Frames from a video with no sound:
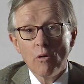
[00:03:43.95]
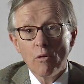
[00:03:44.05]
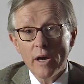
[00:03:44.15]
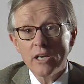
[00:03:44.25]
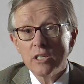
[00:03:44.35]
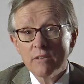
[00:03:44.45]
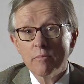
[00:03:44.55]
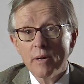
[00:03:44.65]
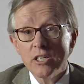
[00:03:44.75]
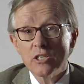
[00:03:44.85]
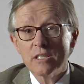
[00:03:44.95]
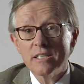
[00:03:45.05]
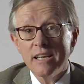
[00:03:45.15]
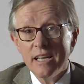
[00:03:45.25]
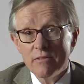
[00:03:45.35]
or actually if a patient has
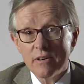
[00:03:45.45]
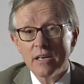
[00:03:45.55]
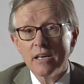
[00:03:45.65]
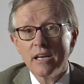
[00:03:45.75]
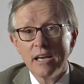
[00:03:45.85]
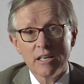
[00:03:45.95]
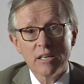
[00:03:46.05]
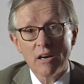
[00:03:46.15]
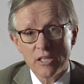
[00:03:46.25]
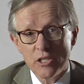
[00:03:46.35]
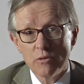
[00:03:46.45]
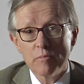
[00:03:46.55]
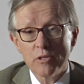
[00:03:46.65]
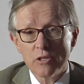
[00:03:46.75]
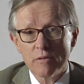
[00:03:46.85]
ever had an ICU
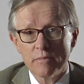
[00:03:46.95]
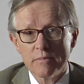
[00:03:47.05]
admission.